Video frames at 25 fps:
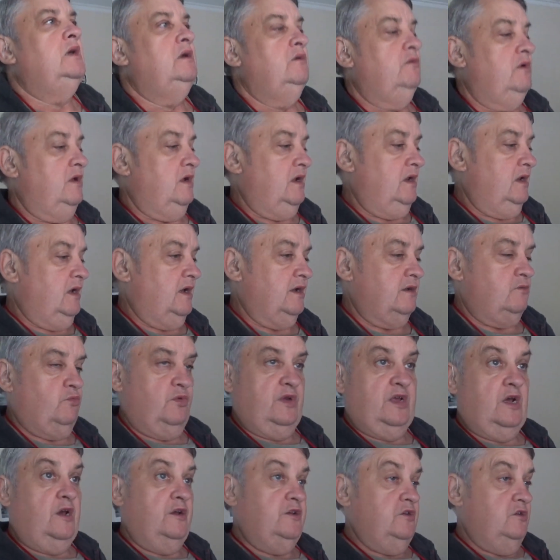like
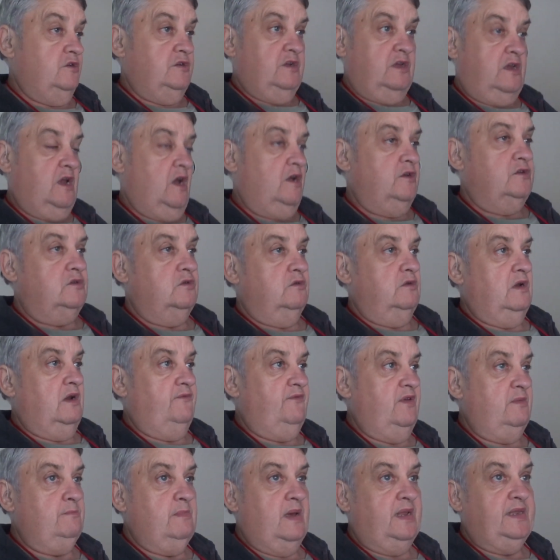I usually go to
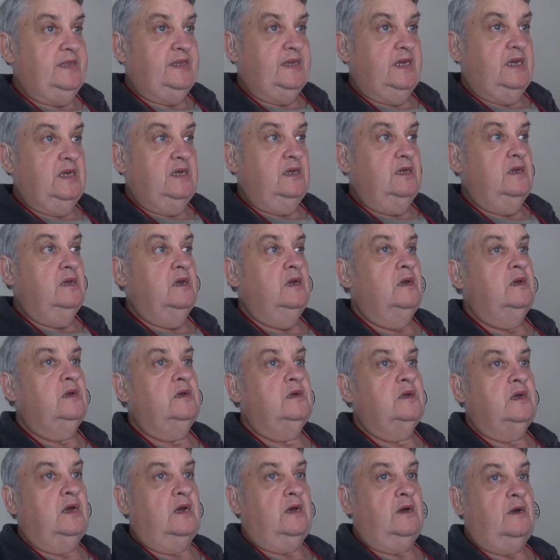every Monday,
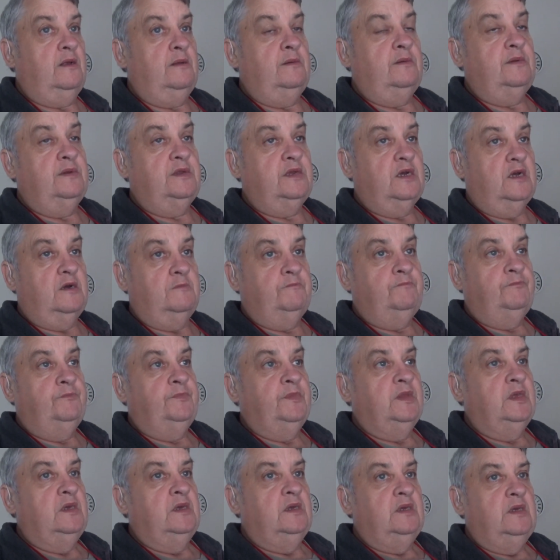and
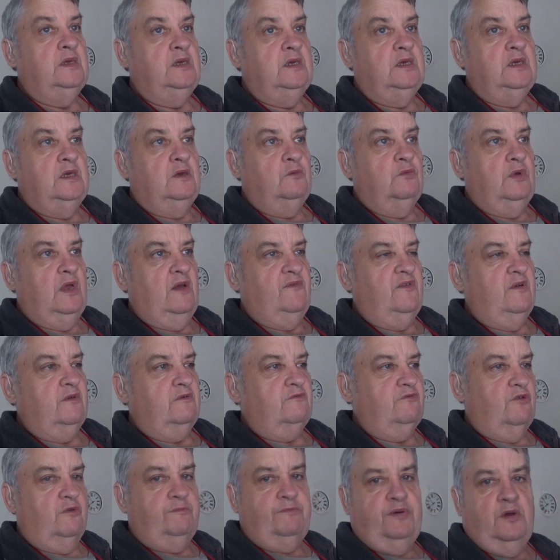we have a
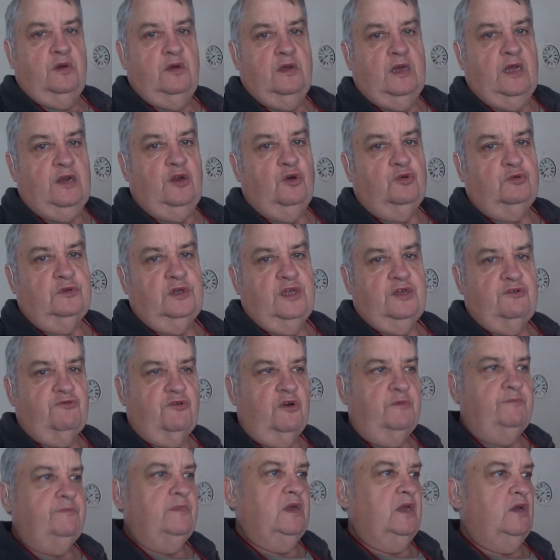group, an elderly
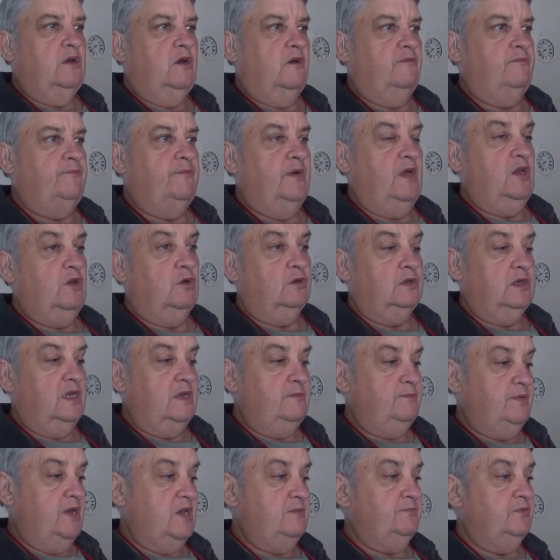group of
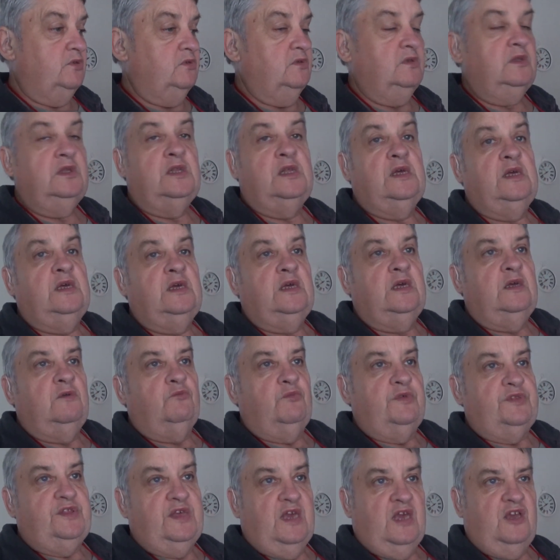elderly people
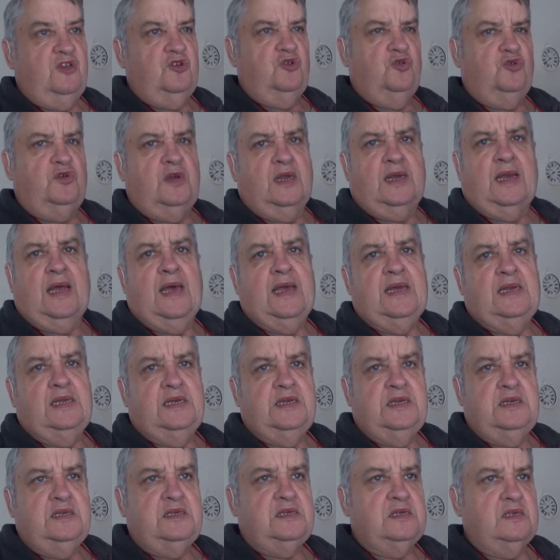with their
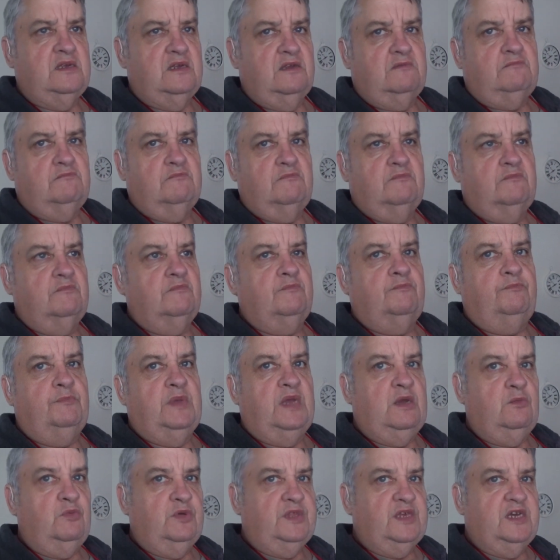ukuleles and
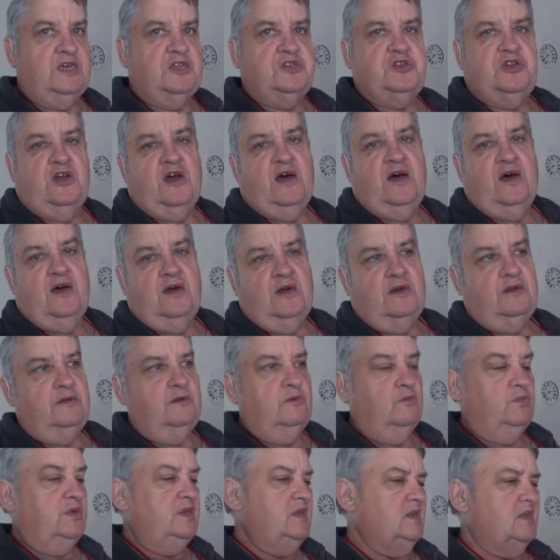me with a guitar,
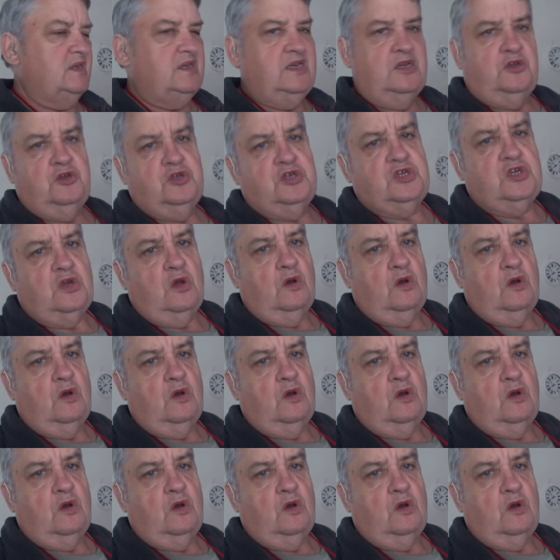and we just sing